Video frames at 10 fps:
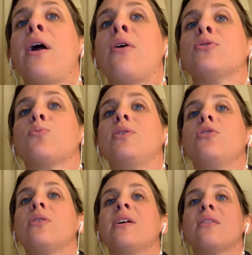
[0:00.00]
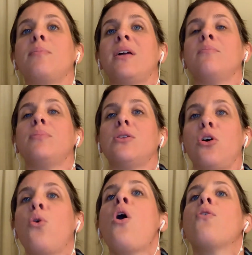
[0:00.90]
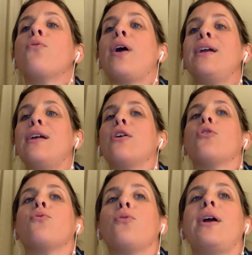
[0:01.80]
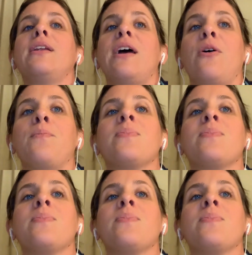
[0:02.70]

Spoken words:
hours when you click the button below, right here, right now.